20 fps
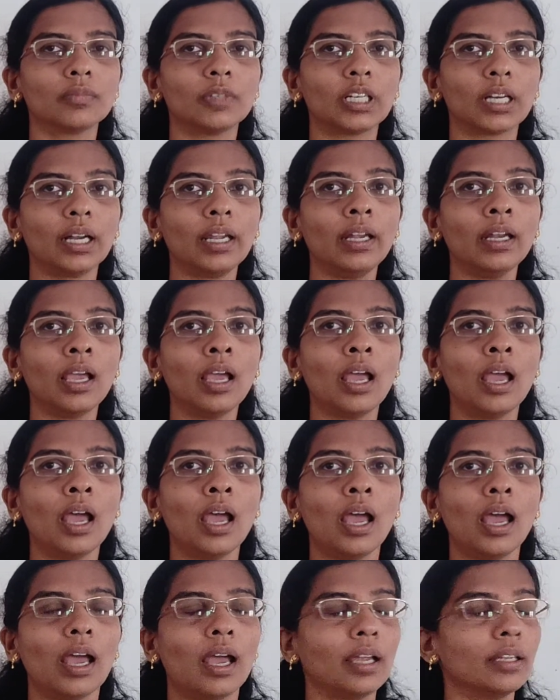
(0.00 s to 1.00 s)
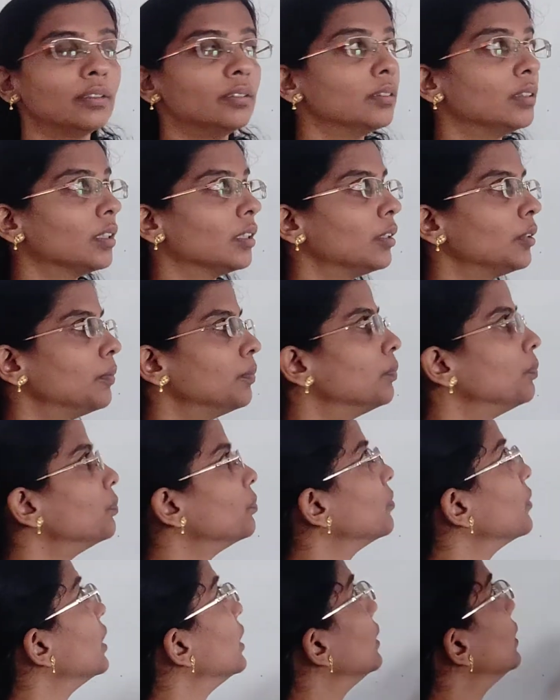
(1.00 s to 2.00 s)
Right? And
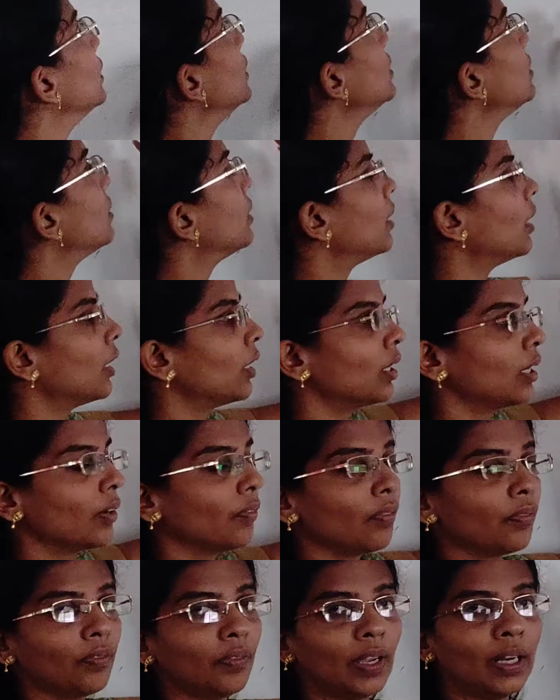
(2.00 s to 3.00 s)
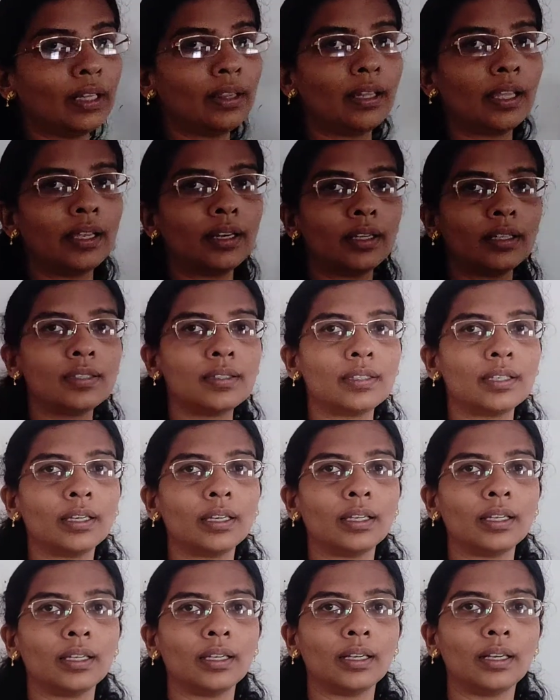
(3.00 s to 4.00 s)
when there is
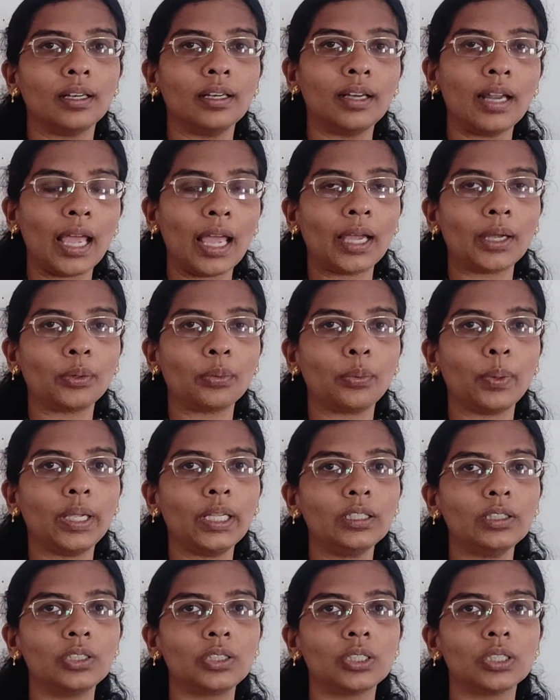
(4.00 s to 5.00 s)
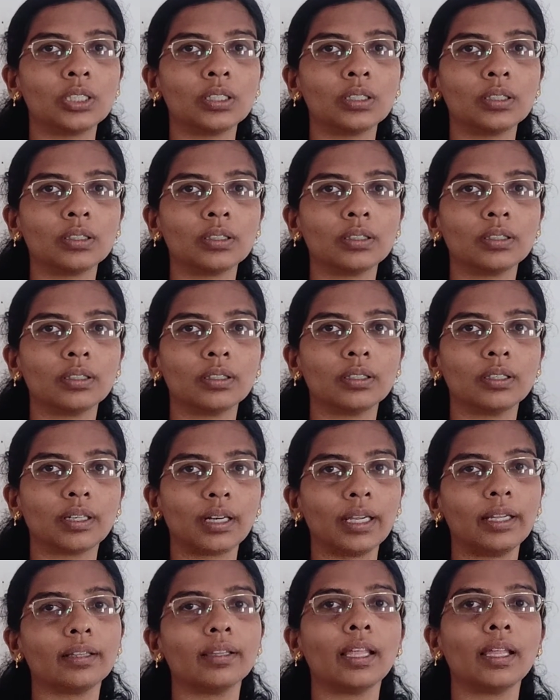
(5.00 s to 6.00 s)
a language,
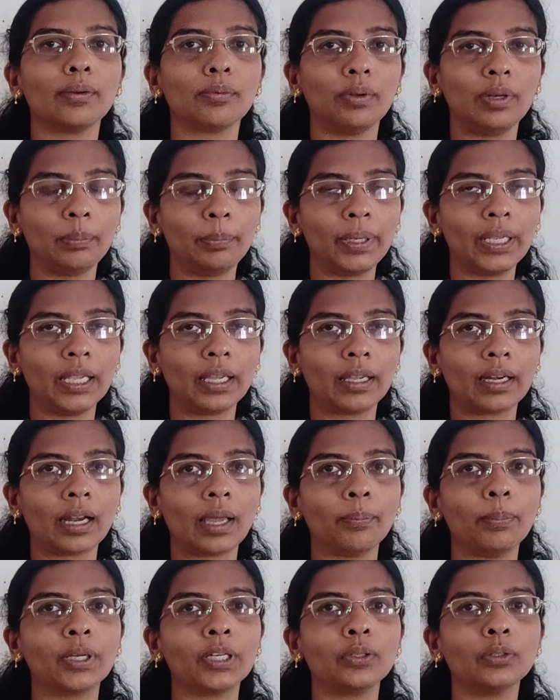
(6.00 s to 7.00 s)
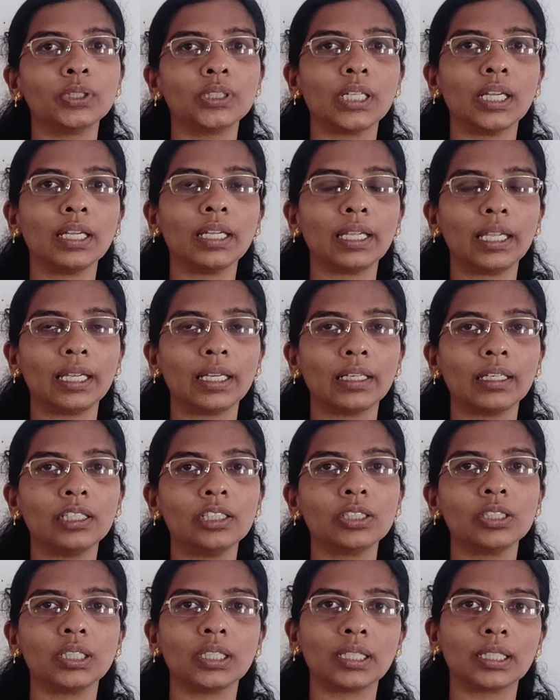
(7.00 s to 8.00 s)
right, there will be a grammar. You take
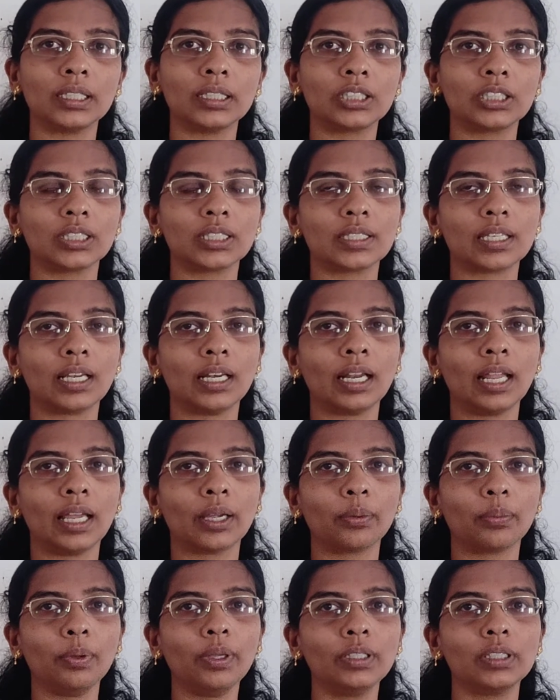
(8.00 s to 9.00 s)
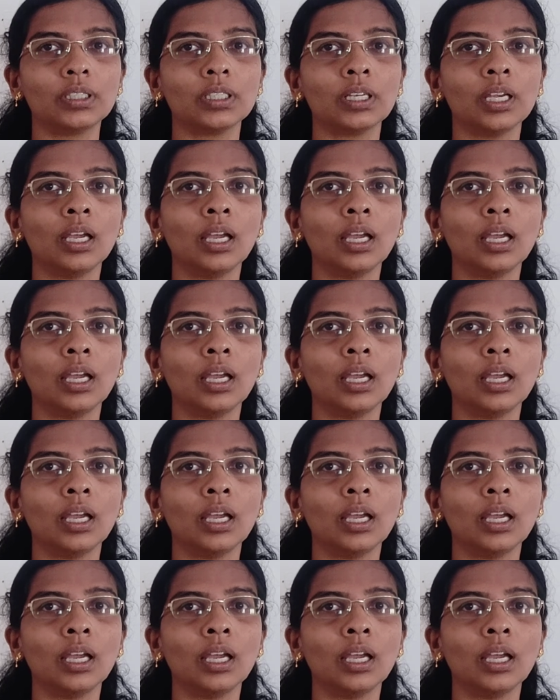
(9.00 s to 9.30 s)
English, English is the language.